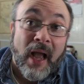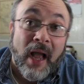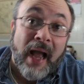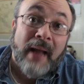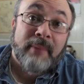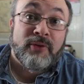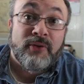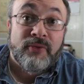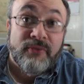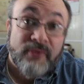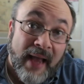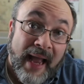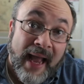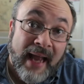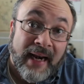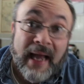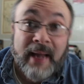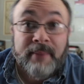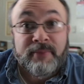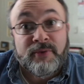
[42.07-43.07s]
I'm too
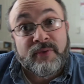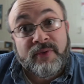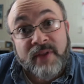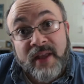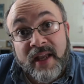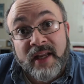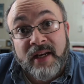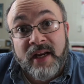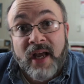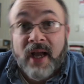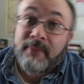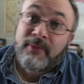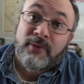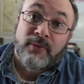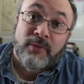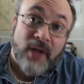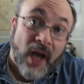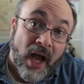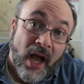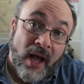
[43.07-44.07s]
fat, I'm too thin, I'm too
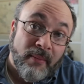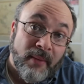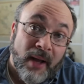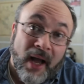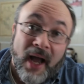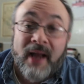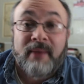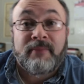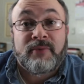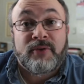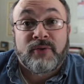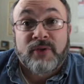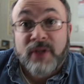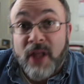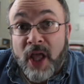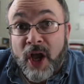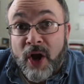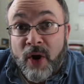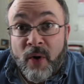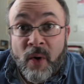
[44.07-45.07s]
dumb, I'm too
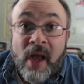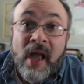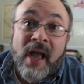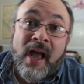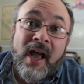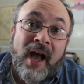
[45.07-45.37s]
slow,